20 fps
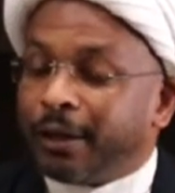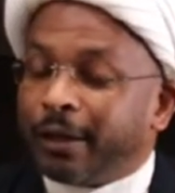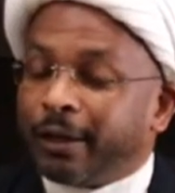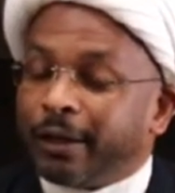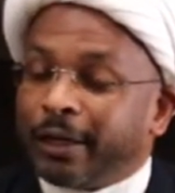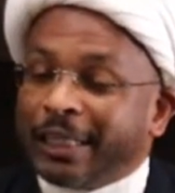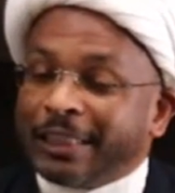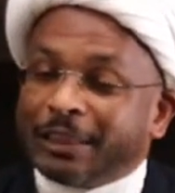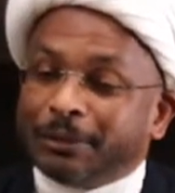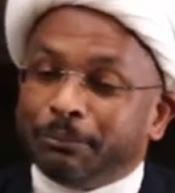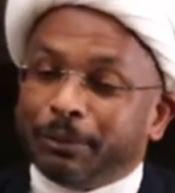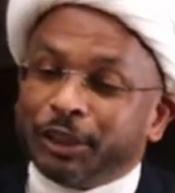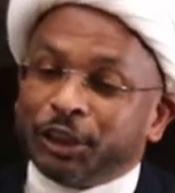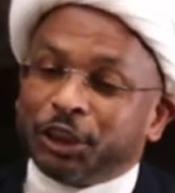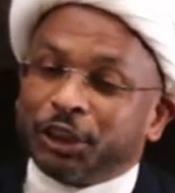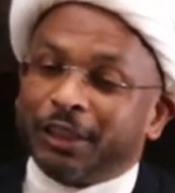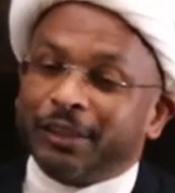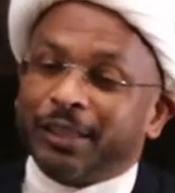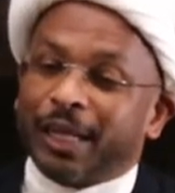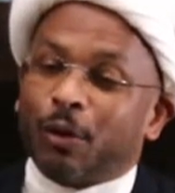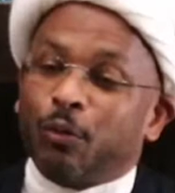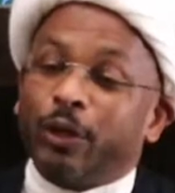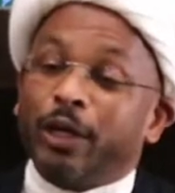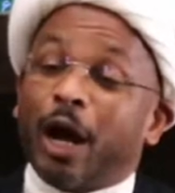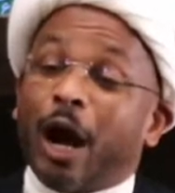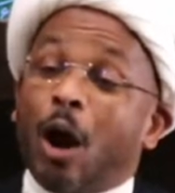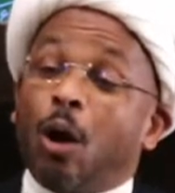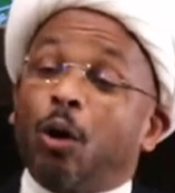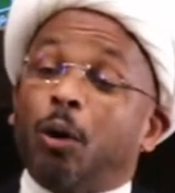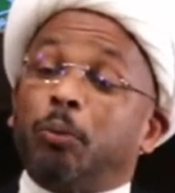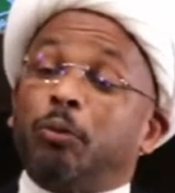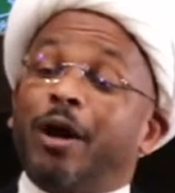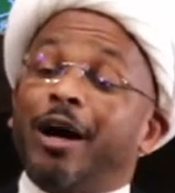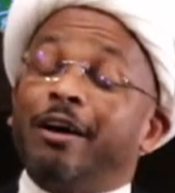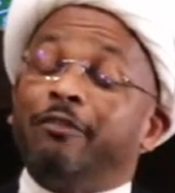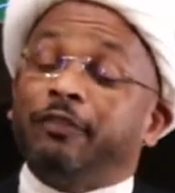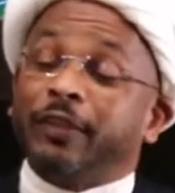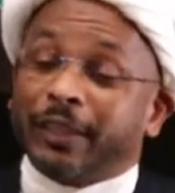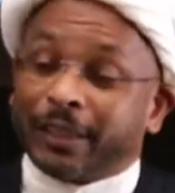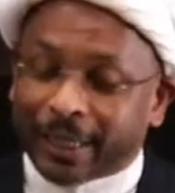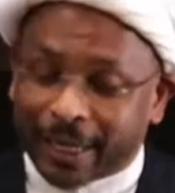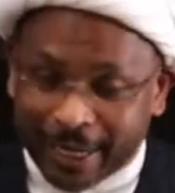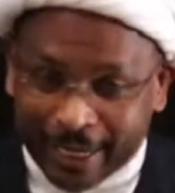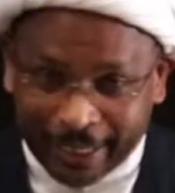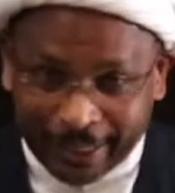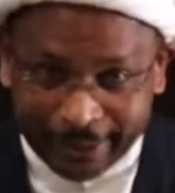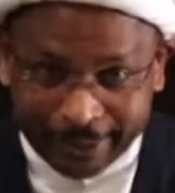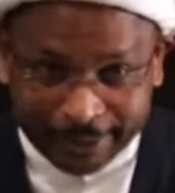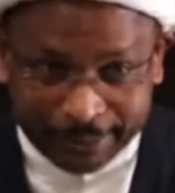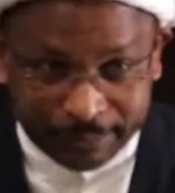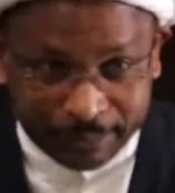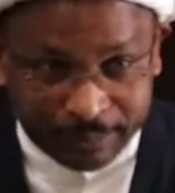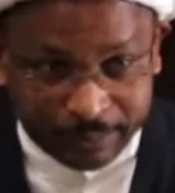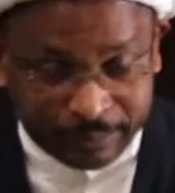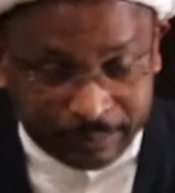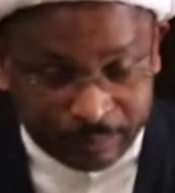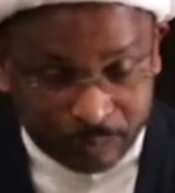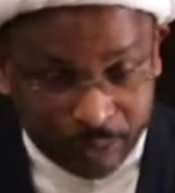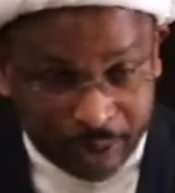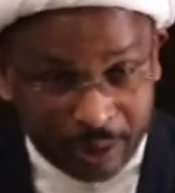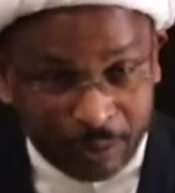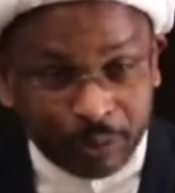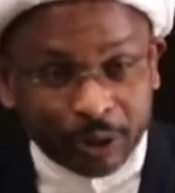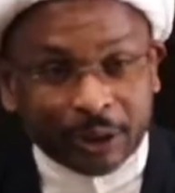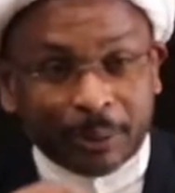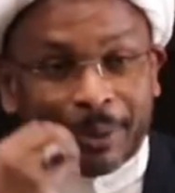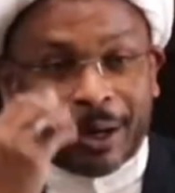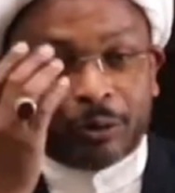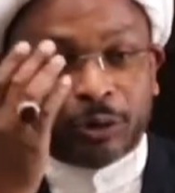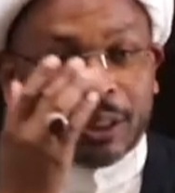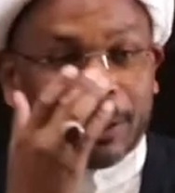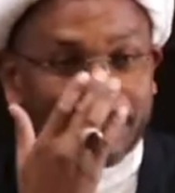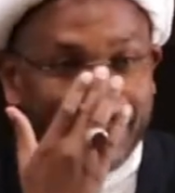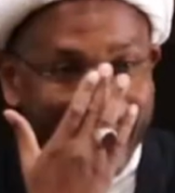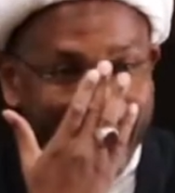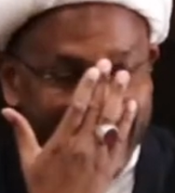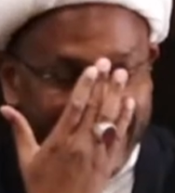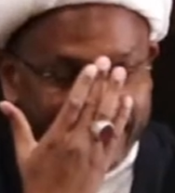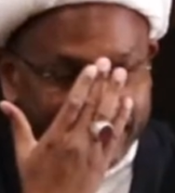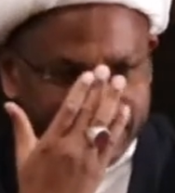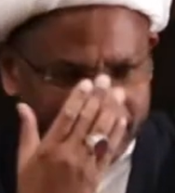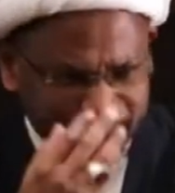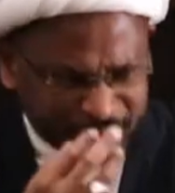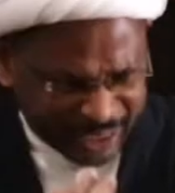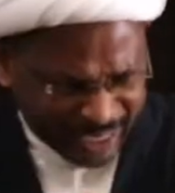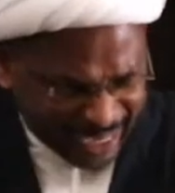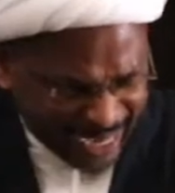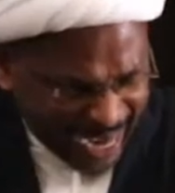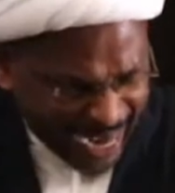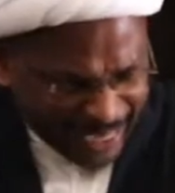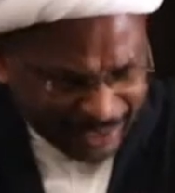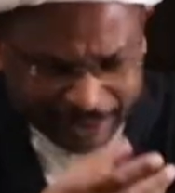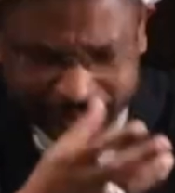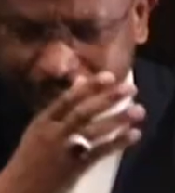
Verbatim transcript: It's mentioned that when our prophet died, when he was about to pass, the last